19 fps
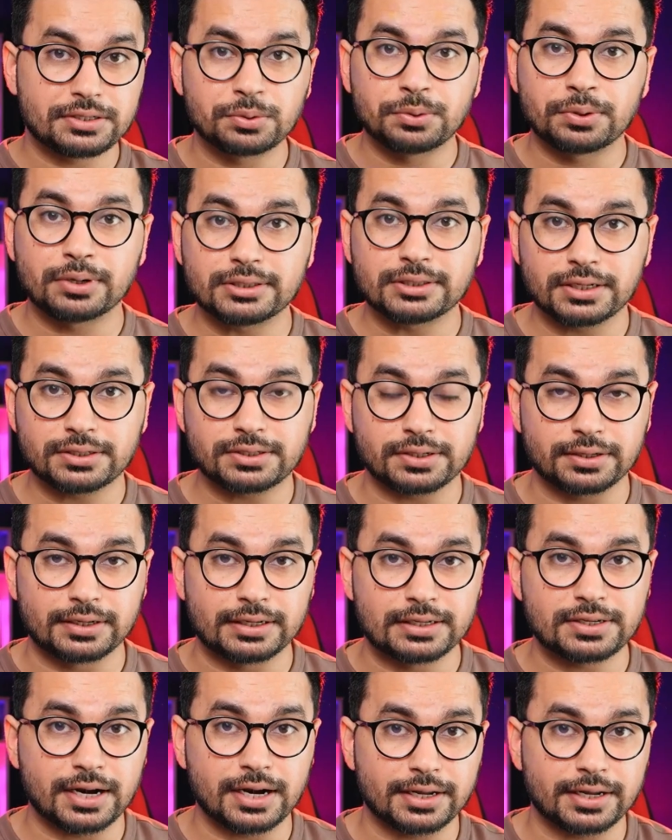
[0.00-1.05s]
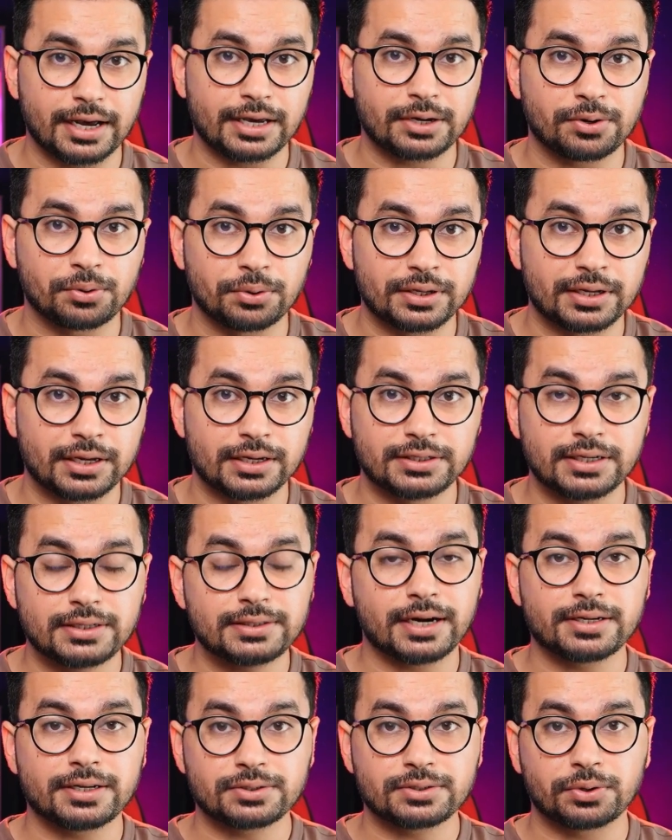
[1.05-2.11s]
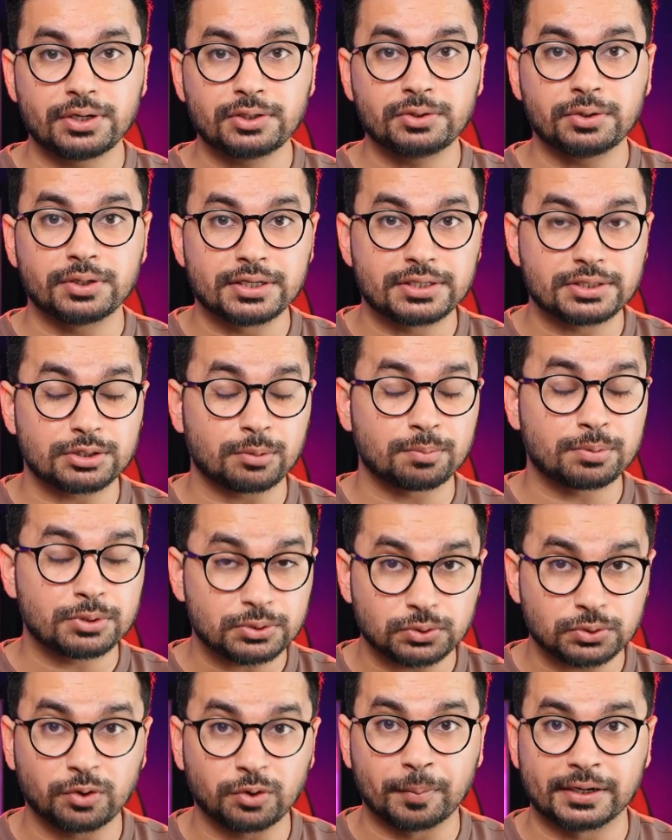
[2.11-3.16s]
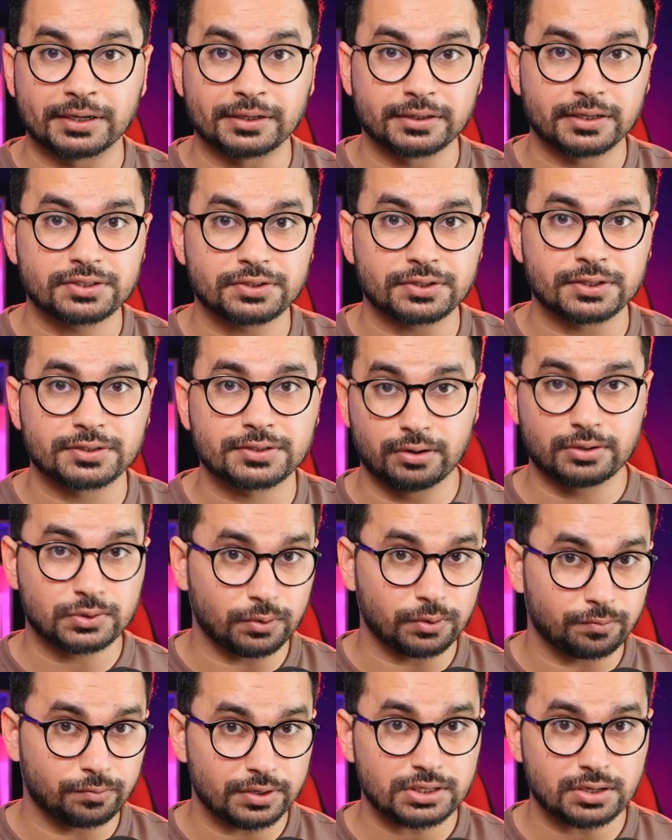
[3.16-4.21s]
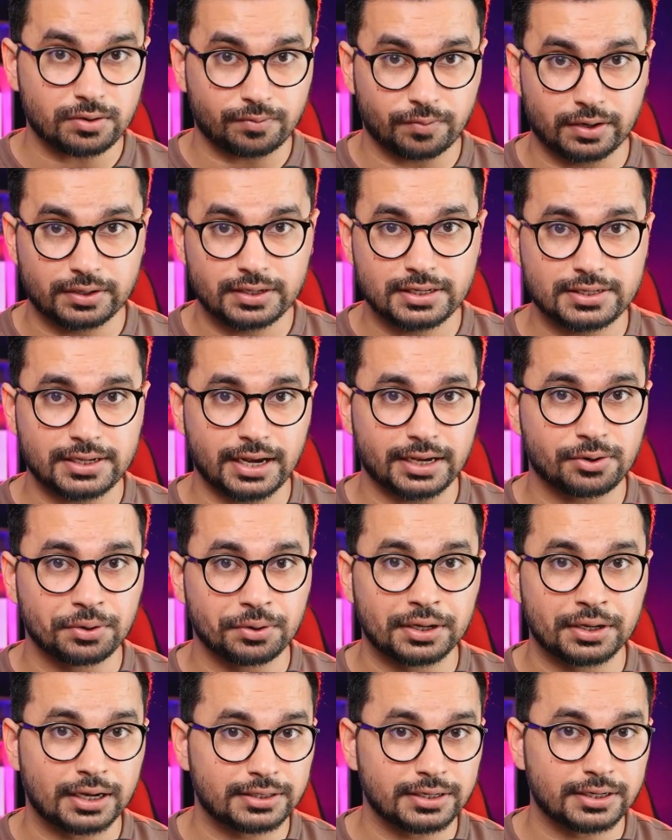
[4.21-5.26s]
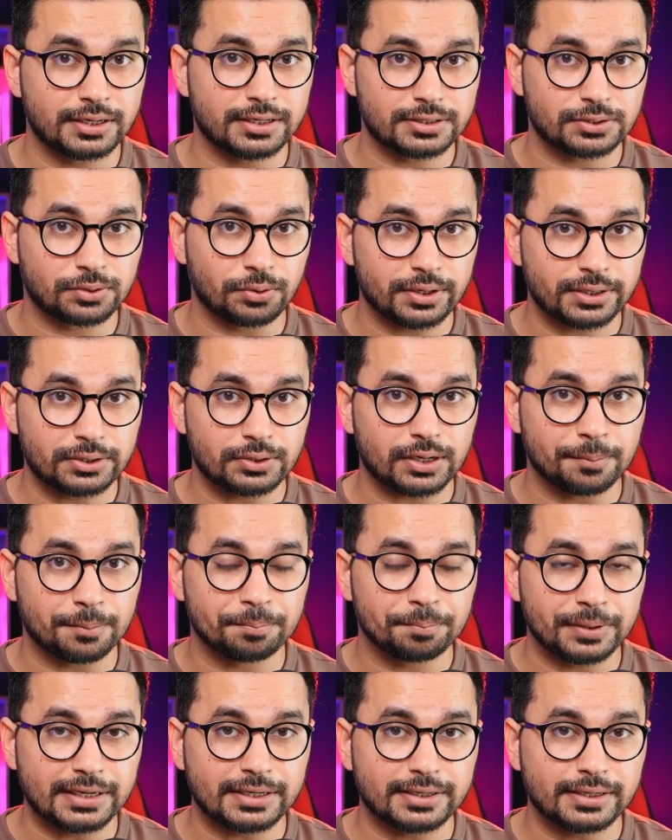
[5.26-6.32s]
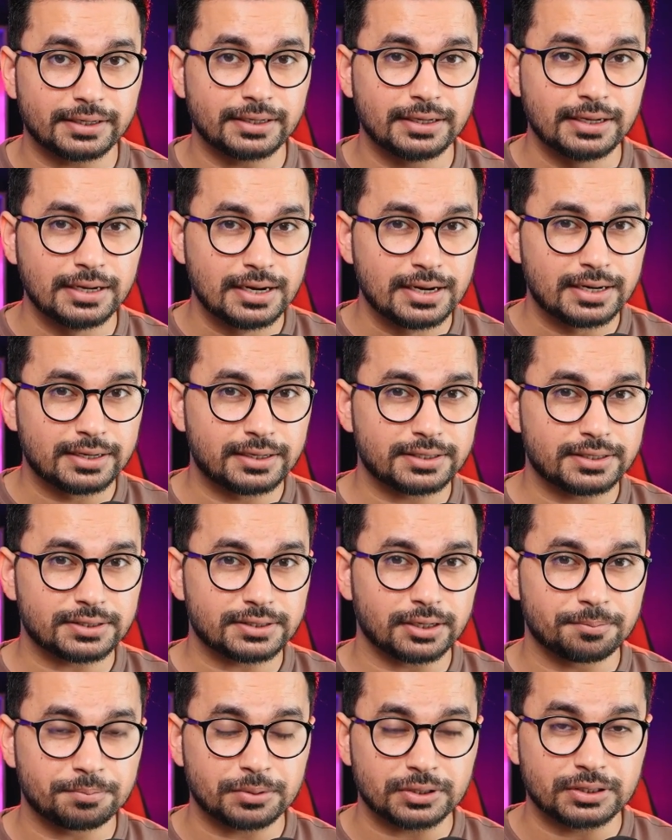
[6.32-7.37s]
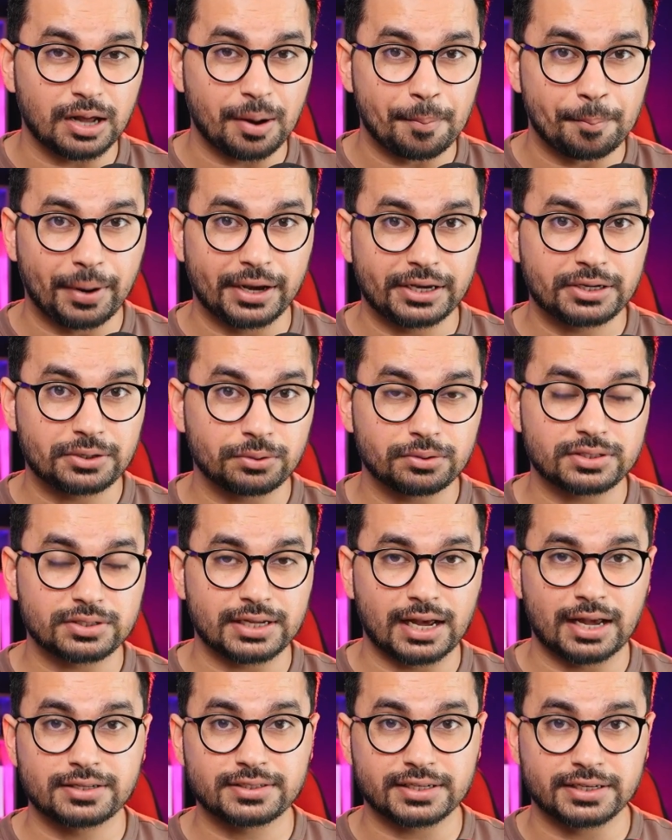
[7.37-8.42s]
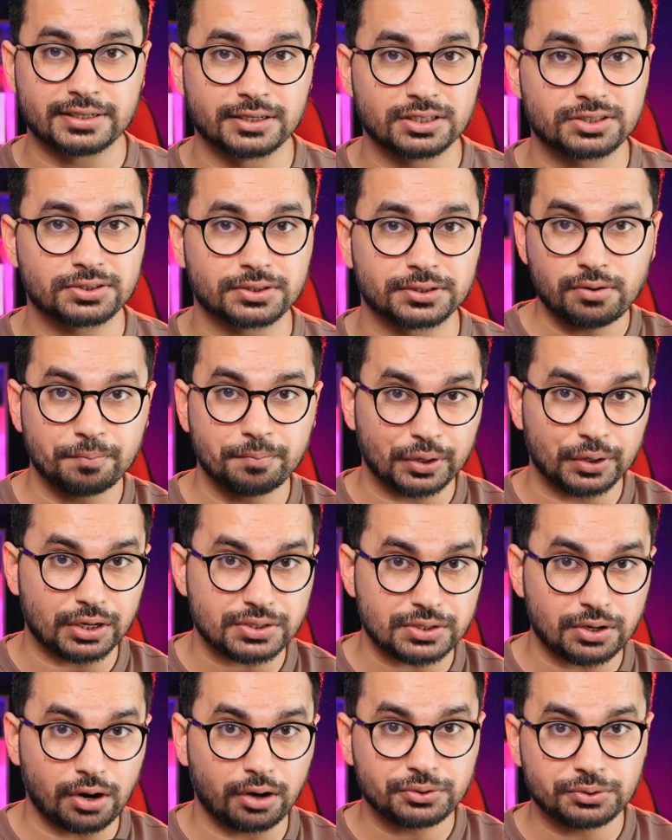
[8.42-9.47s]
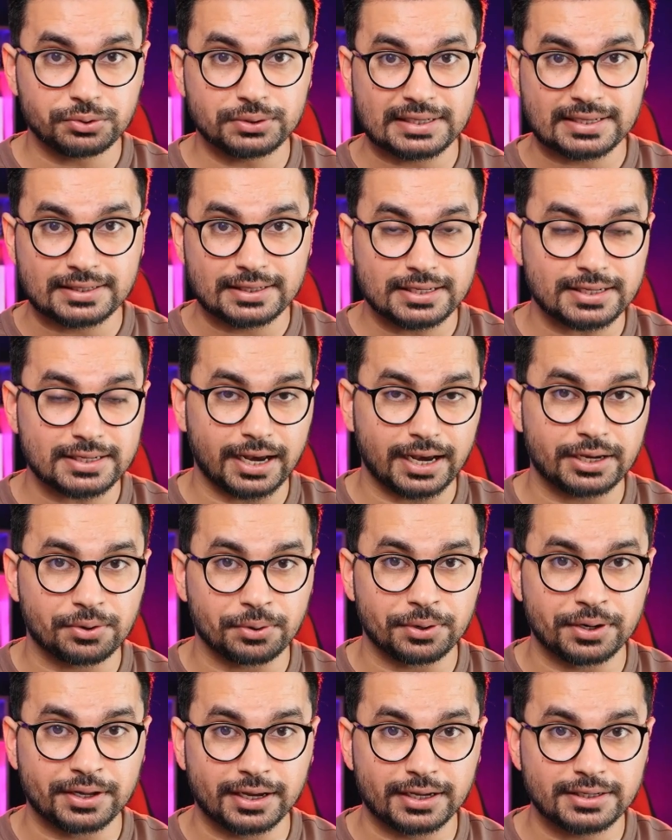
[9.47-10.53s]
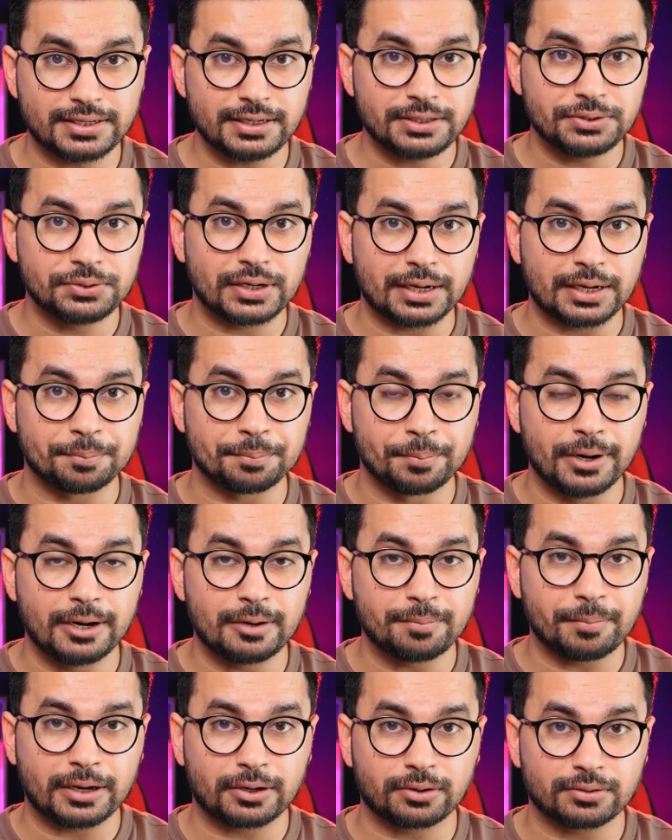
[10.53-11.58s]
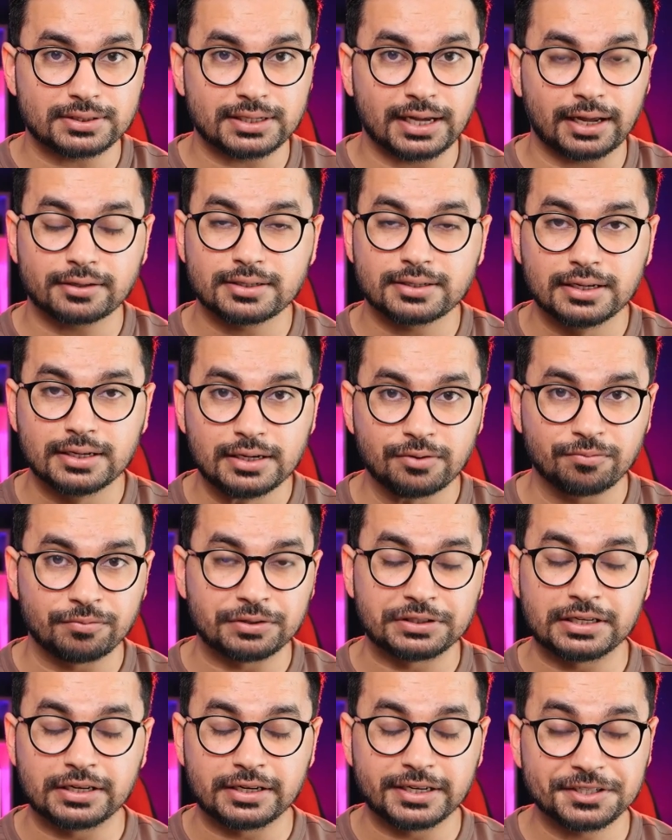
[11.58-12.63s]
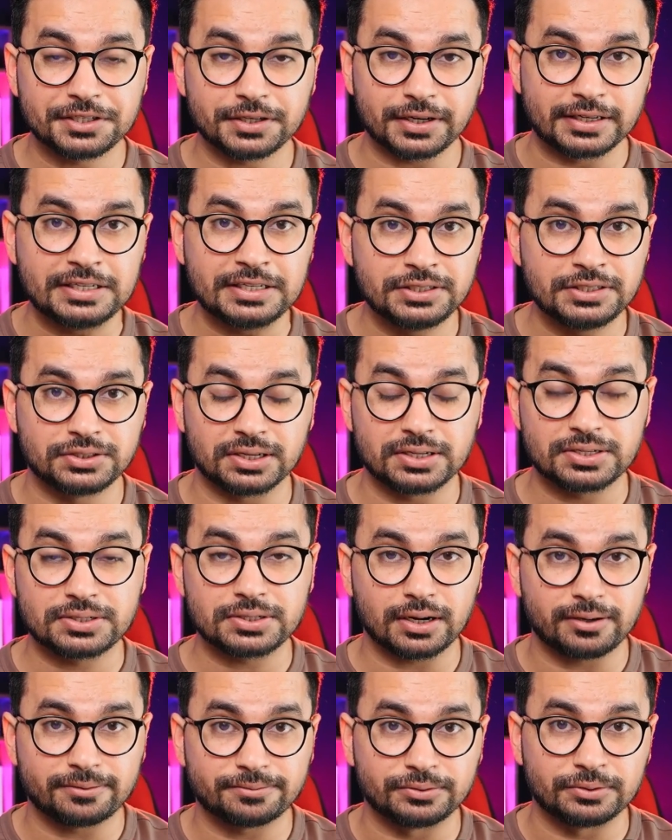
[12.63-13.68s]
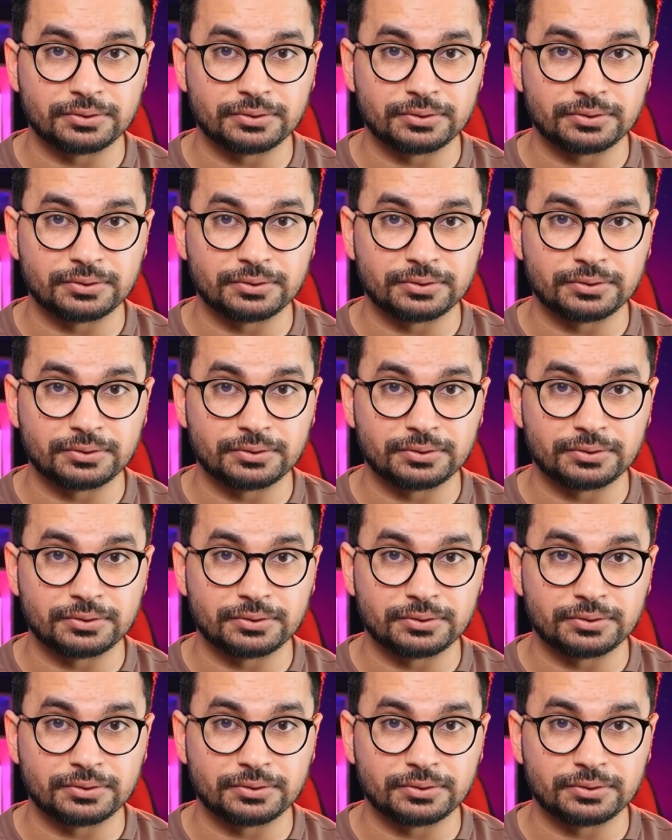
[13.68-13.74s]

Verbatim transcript: Google just released an A I coding agent that is going to disrupt so many industries. So first of all, this A I coding agent is going to completely disrupt the micro SaaS industry, because now using this A I coding agent, you can build micro SaaS within literally just a few